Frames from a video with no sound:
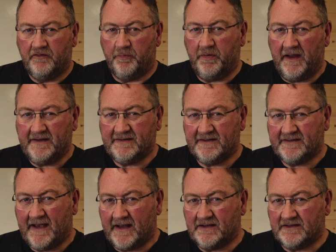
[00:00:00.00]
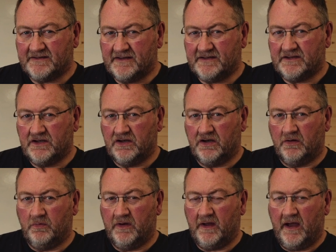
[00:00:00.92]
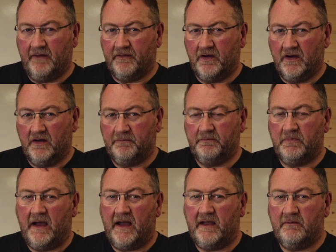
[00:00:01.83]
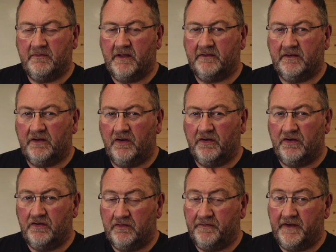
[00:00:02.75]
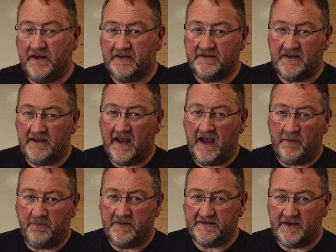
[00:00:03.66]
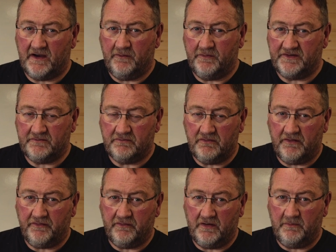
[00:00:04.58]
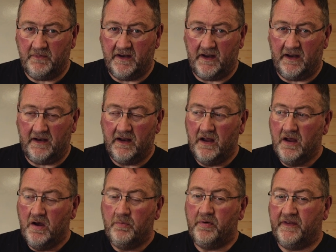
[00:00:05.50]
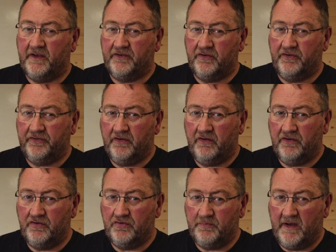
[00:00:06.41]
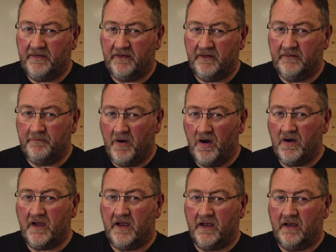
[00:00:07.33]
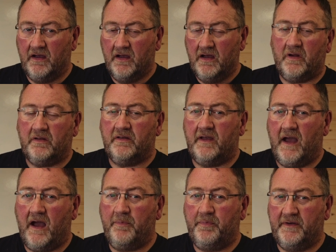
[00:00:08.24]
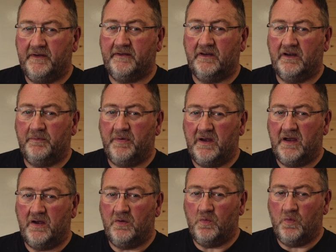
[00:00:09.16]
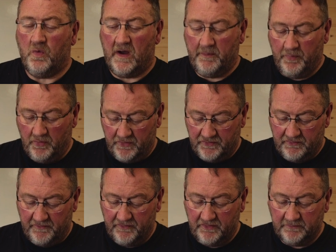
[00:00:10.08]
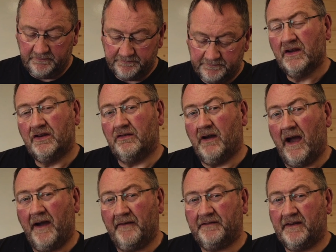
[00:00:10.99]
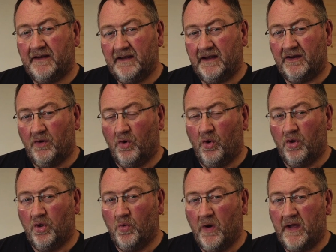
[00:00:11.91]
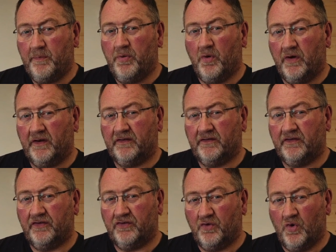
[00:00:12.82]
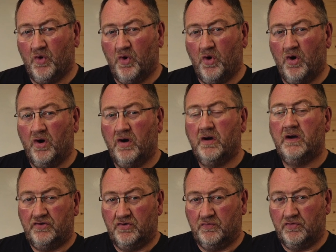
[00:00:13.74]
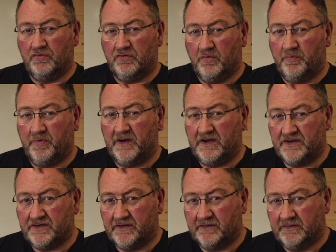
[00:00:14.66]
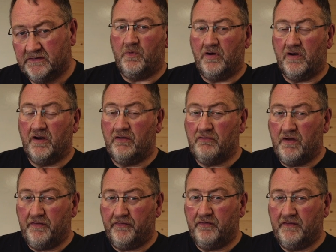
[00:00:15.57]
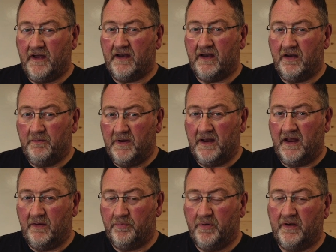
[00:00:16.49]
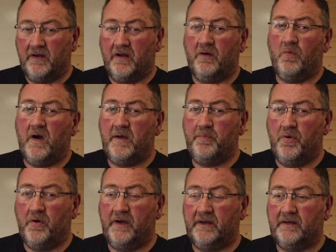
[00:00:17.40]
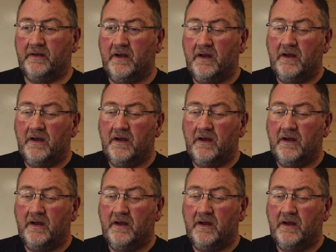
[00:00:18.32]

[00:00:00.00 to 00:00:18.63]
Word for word: For Blazing Saddles this year, we have a, a, there's a lot of new features in the app itself, which we'll run through in a minute, but there's also a new method of marking. The app is going to be waypoint driven. You have to hit all the waypoints to score your route completion. We're going to run through that in a minute, but a waypoint